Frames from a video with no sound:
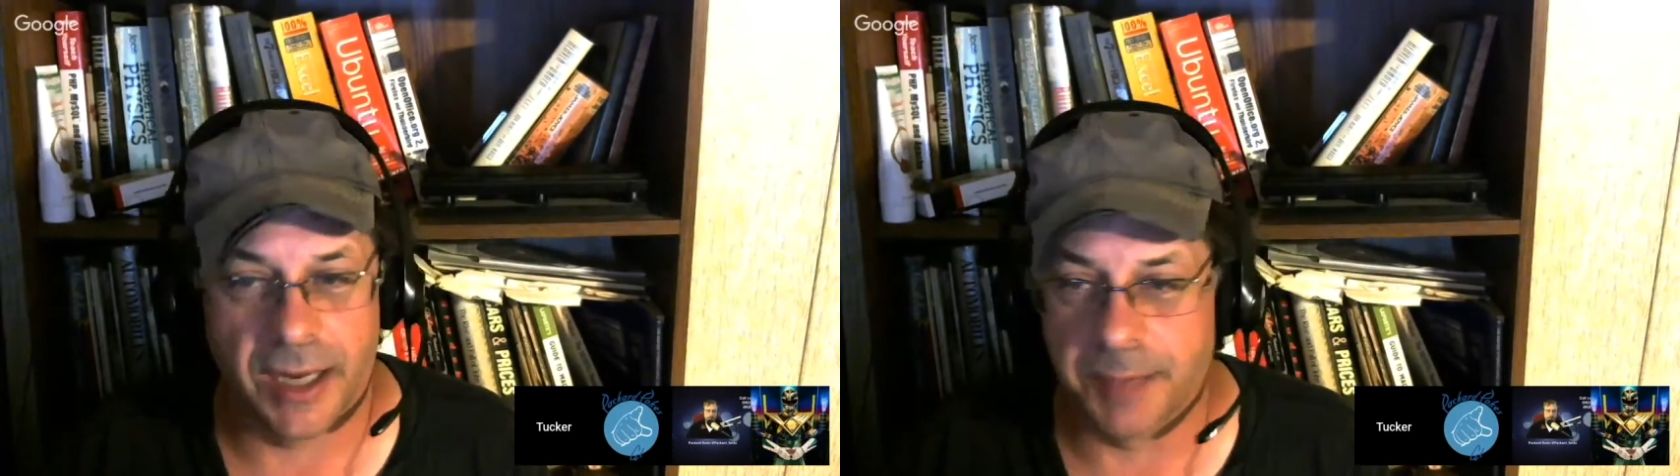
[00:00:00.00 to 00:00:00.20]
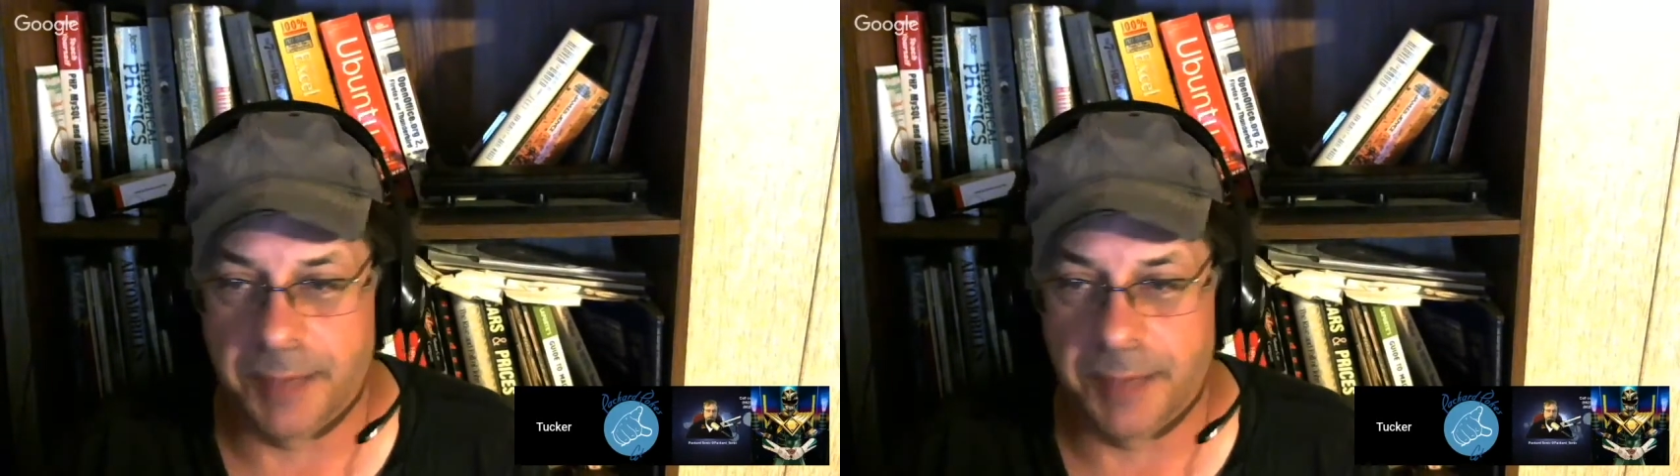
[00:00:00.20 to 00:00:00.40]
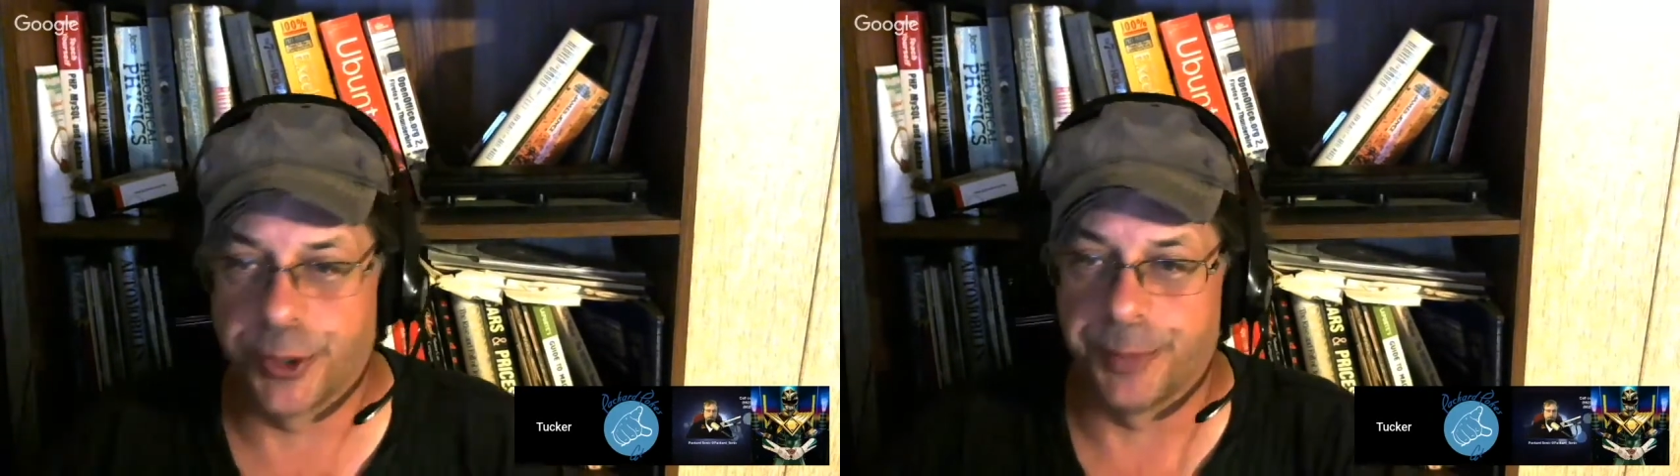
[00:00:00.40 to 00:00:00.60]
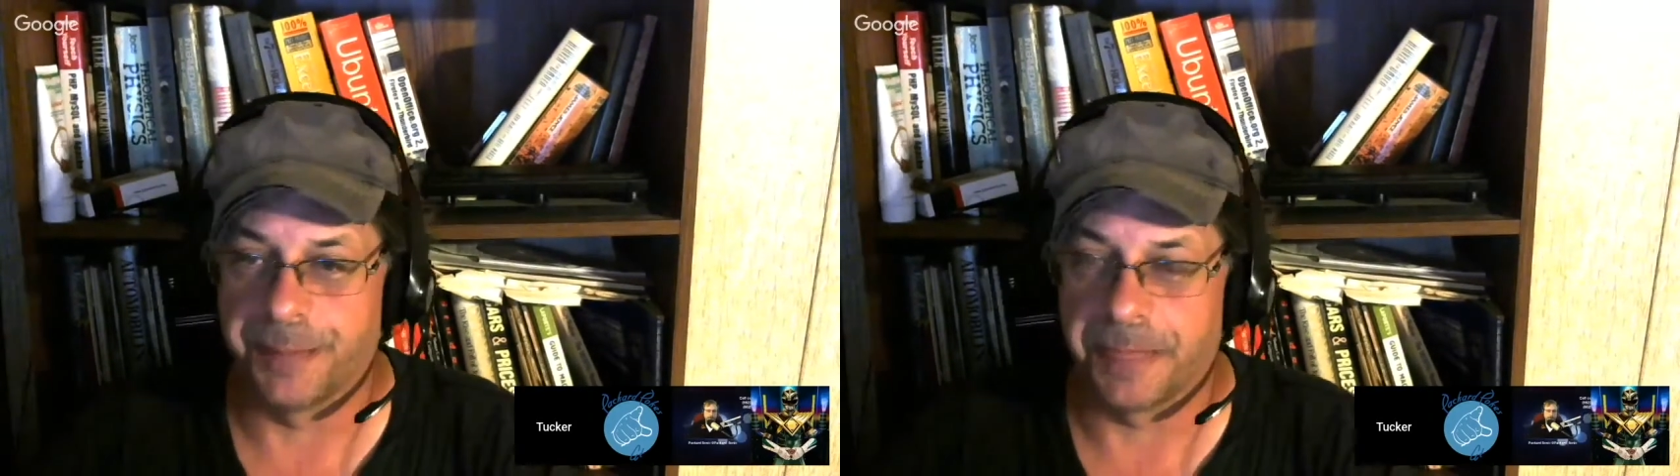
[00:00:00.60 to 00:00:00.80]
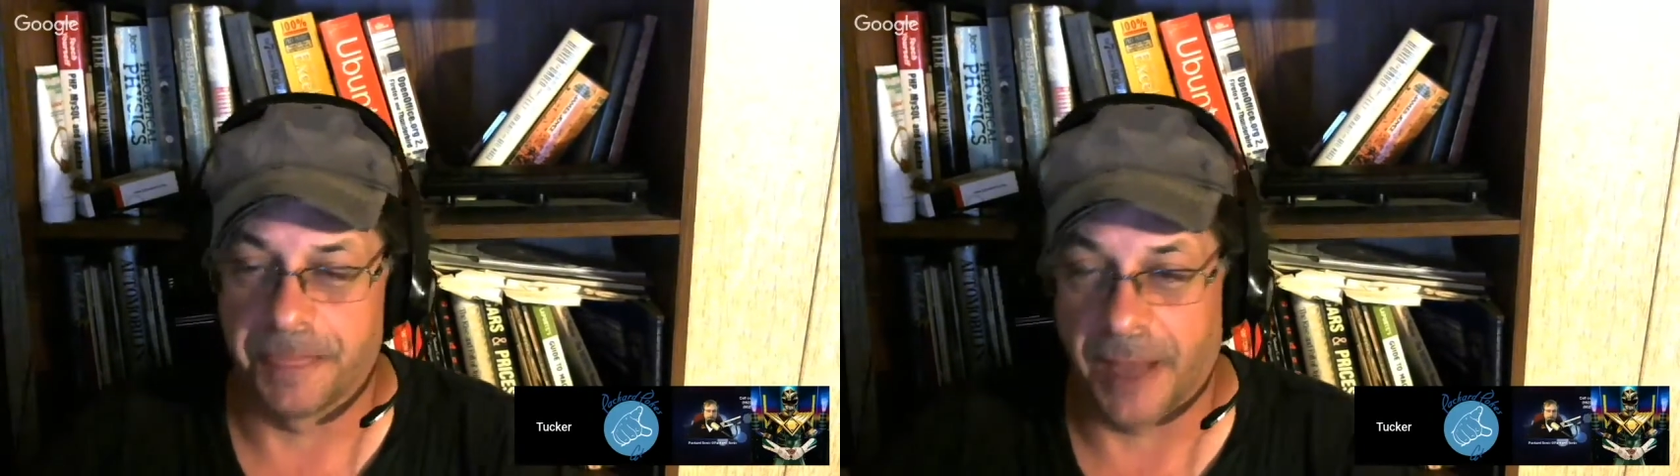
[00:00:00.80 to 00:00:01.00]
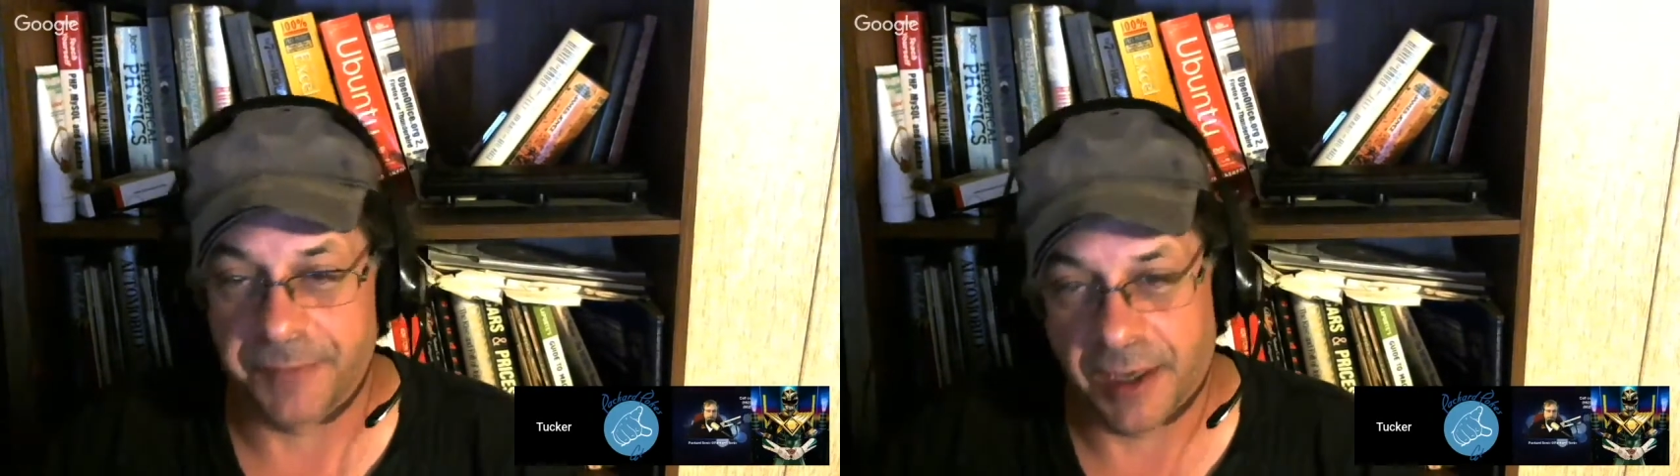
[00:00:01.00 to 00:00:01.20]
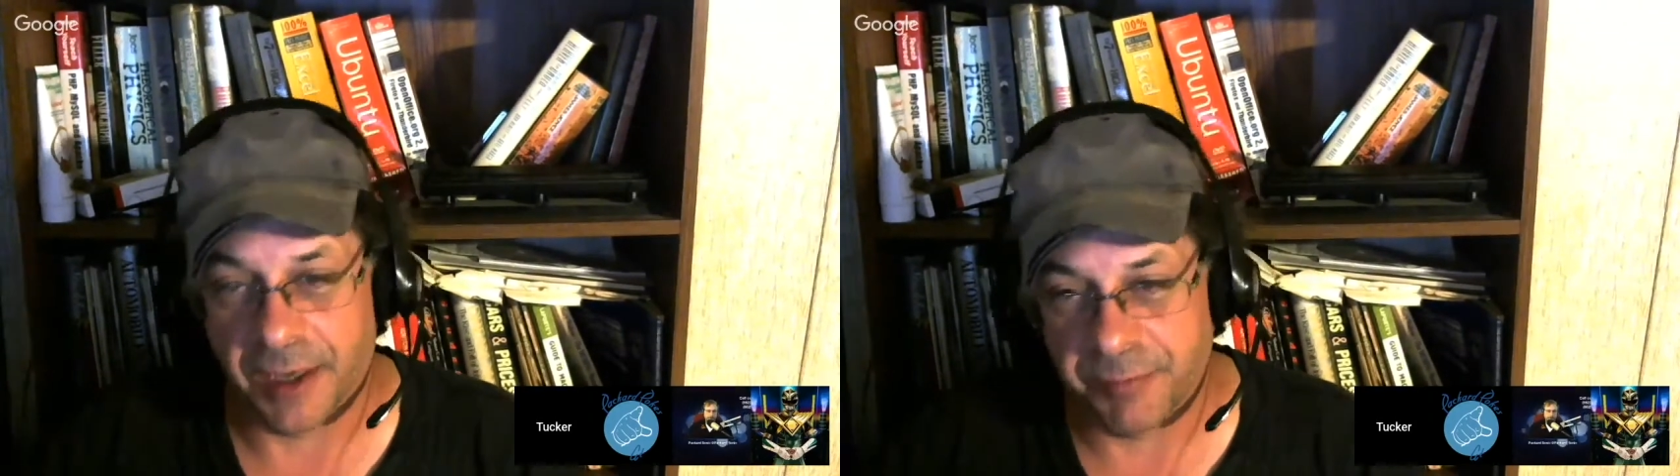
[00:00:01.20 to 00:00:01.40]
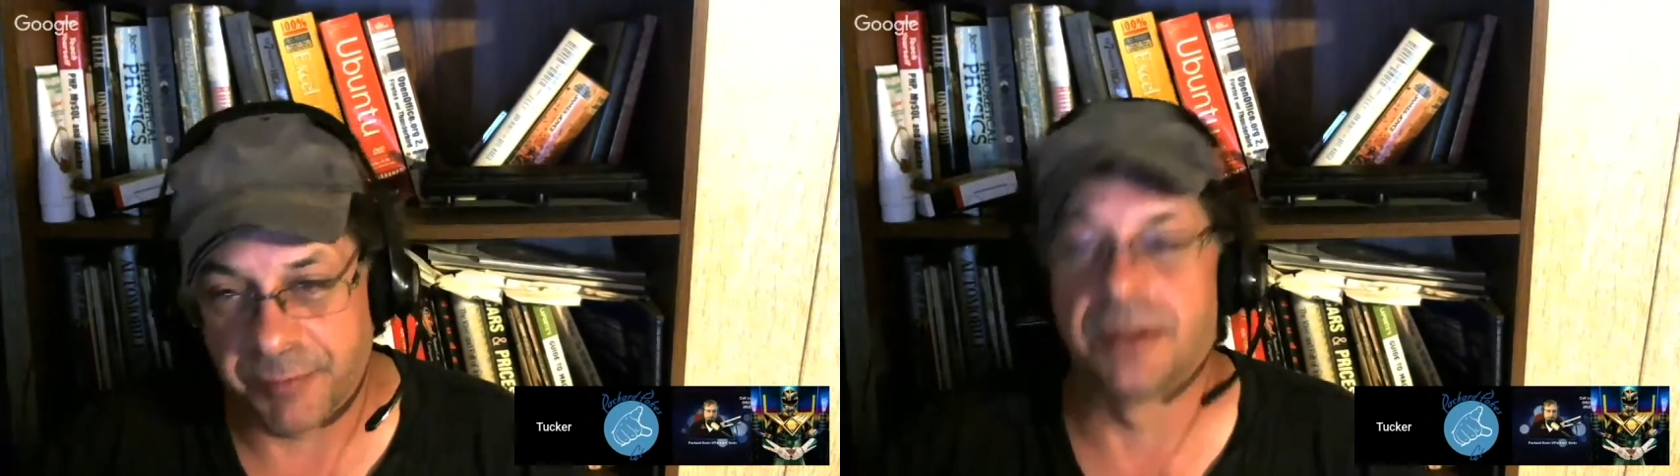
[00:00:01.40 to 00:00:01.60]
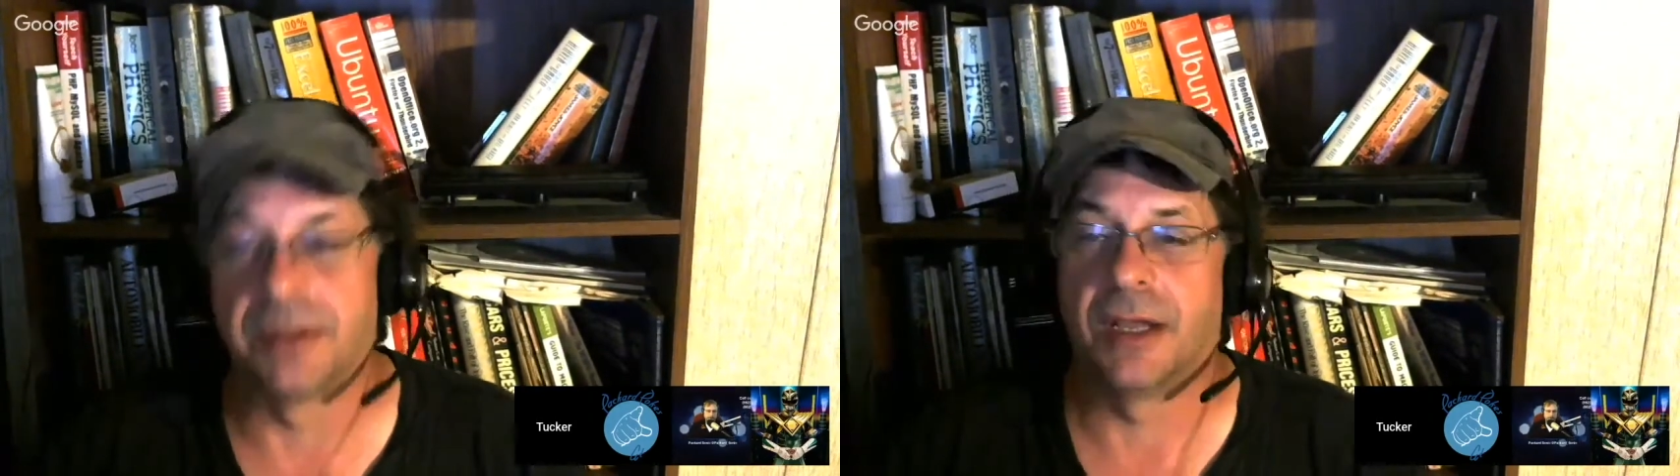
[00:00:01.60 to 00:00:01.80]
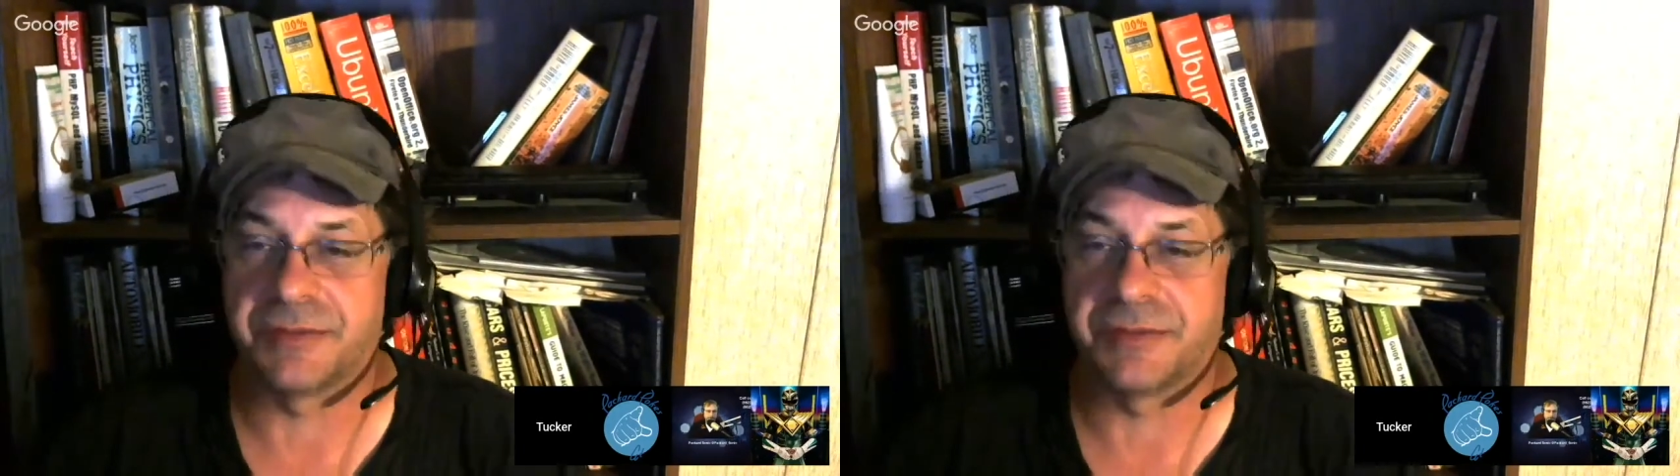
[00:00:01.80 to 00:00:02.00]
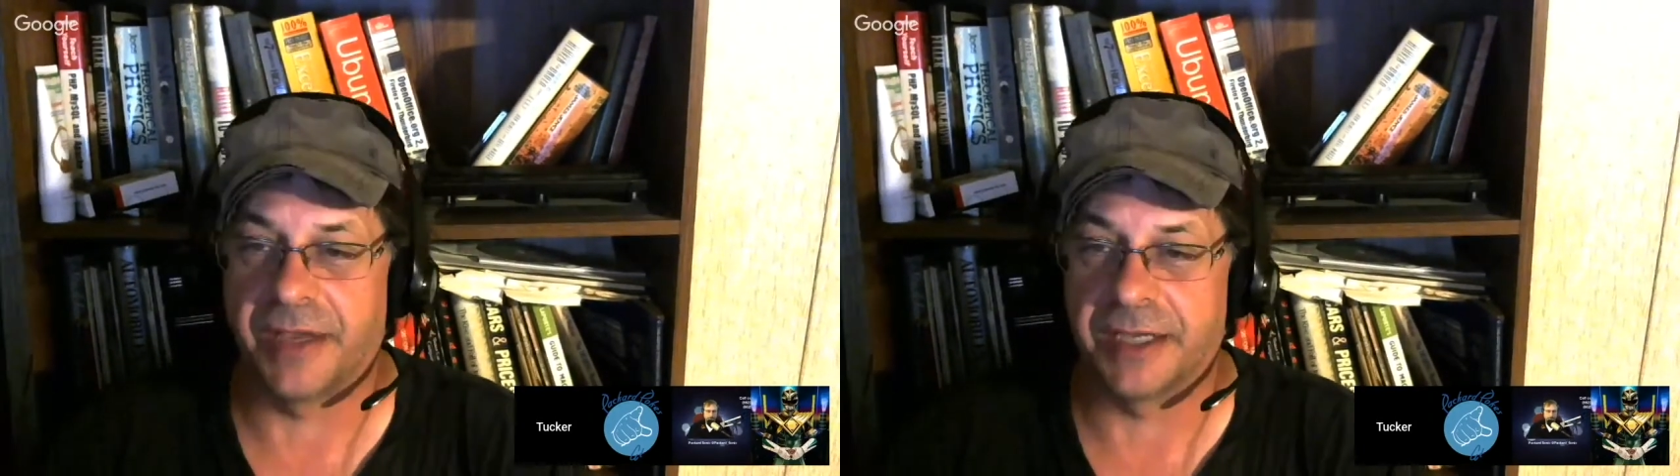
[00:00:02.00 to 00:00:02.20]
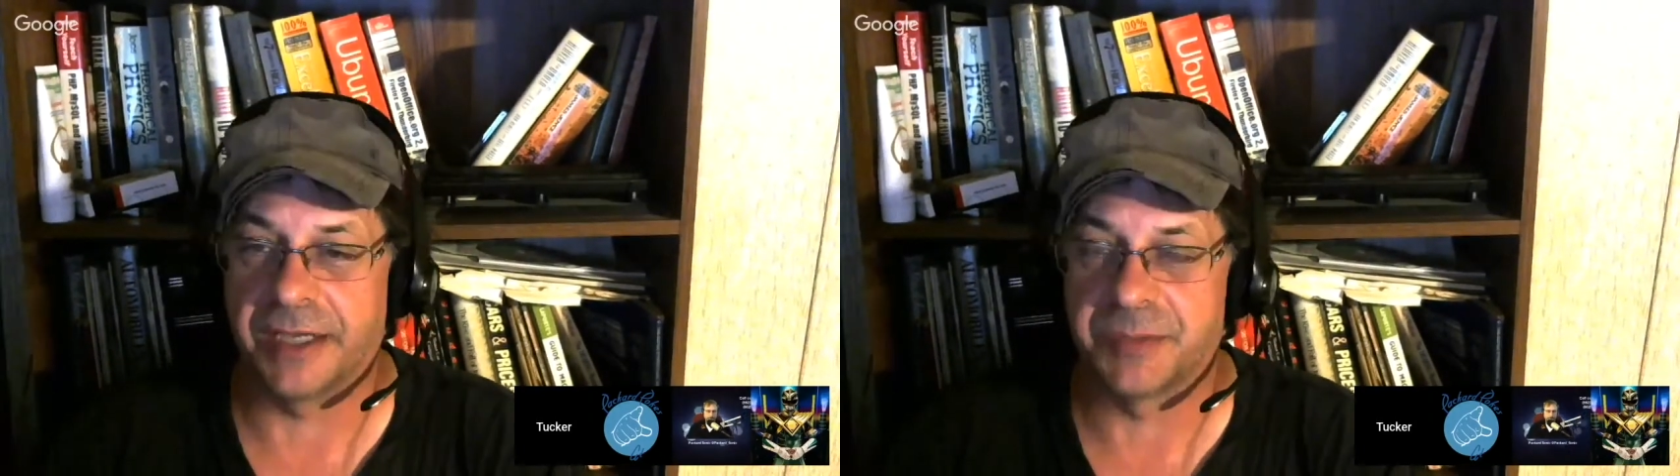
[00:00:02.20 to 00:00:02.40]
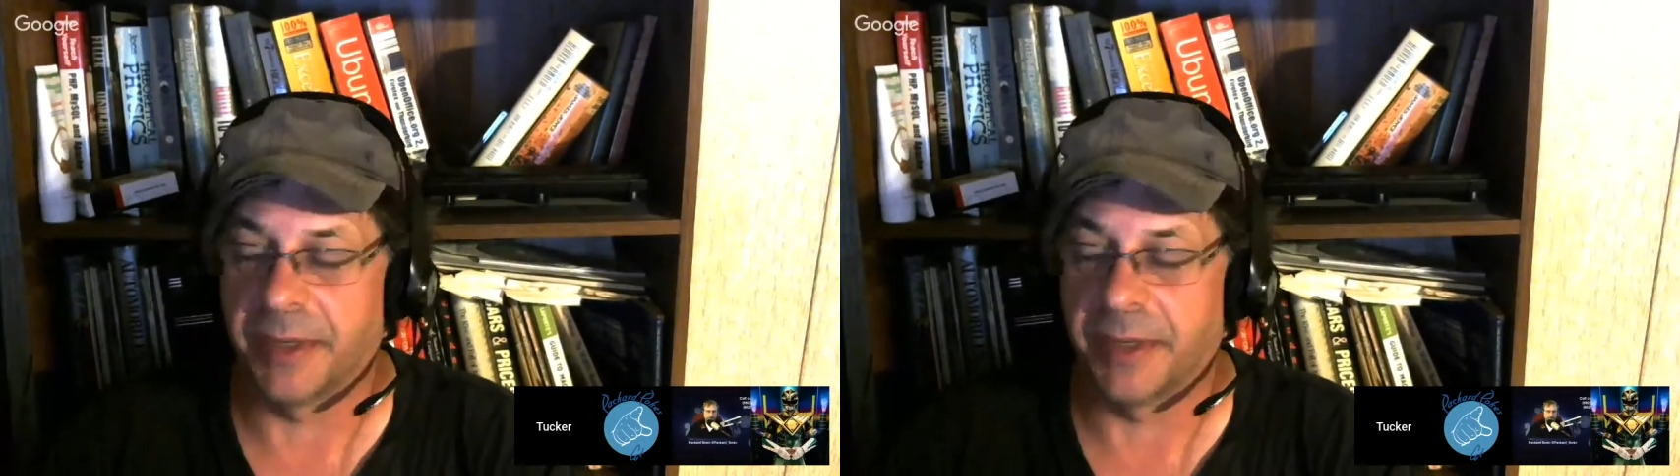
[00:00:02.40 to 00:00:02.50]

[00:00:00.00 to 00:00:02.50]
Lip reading: And I'm sure, not that I've been to Las Vegas,